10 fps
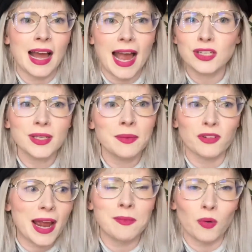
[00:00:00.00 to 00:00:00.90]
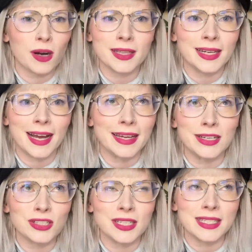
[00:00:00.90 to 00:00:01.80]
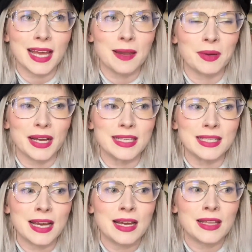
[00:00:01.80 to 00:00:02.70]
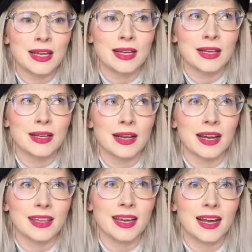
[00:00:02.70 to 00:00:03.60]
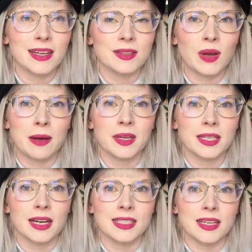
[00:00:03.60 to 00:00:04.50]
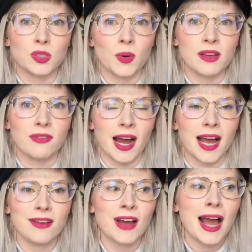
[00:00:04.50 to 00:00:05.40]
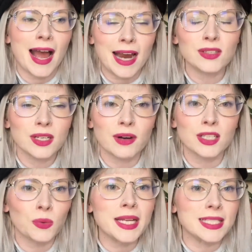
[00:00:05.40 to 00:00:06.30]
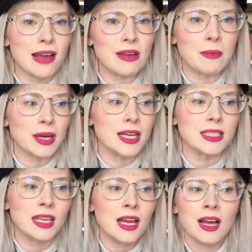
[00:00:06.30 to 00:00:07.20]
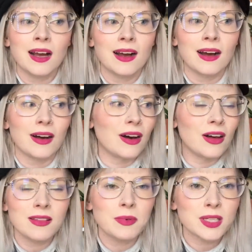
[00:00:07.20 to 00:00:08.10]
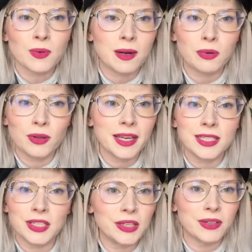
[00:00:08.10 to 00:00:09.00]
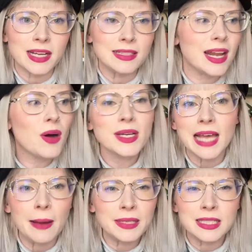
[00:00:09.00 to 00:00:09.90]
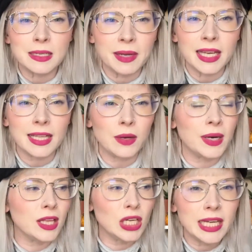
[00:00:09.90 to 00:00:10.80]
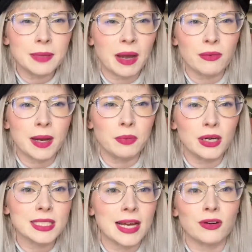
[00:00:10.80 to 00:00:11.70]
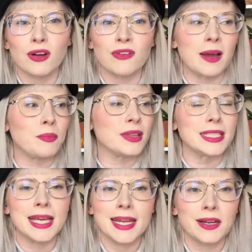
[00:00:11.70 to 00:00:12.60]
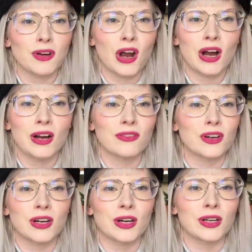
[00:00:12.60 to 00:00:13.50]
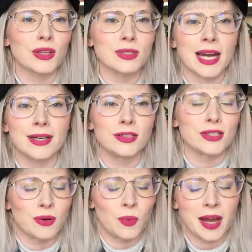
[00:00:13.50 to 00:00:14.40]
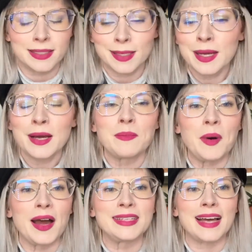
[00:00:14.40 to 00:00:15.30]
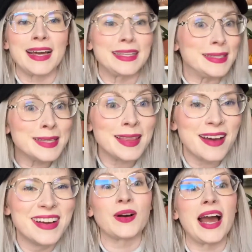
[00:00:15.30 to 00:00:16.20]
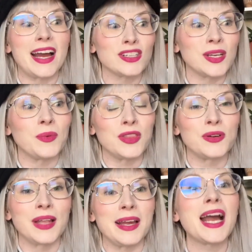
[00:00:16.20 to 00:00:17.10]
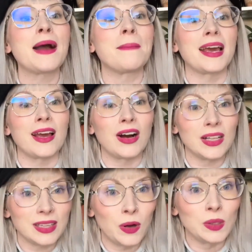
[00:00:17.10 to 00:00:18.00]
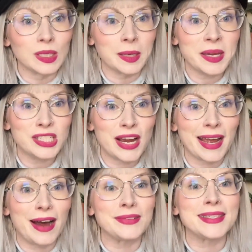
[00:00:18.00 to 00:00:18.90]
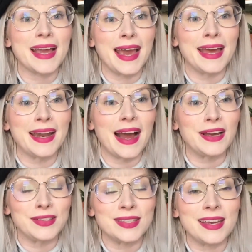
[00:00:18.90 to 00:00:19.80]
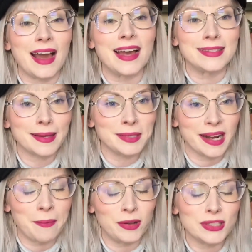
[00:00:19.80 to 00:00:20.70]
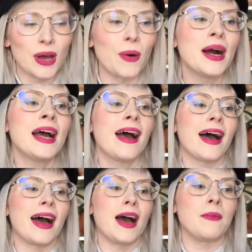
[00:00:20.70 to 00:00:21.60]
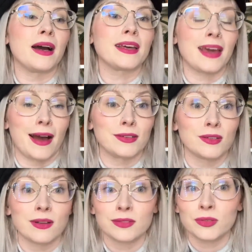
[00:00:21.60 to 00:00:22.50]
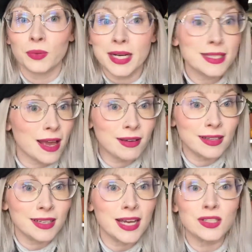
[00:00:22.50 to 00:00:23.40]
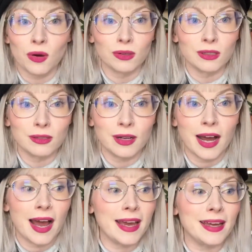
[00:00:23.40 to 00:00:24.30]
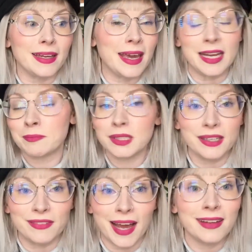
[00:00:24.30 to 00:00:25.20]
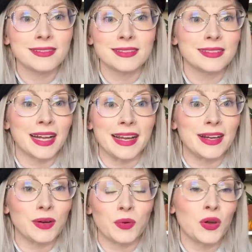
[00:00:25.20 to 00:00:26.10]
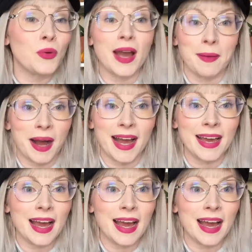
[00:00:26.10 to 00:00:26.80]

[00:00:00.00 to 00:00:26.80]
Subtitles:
I actually read more than I initially said because I think how many did I say? 25? I actually read 27 because all the books weren't pulling into Goodreads. It always happens to me. Like when I look at my read books, I don't know if I put the date in wrong for those titles or what, but I didn't see them. I actually went through like my old Libby checkouts and I could see I skipped a couple. So yeah, 27 in total. I can't believe that. Like, who am I?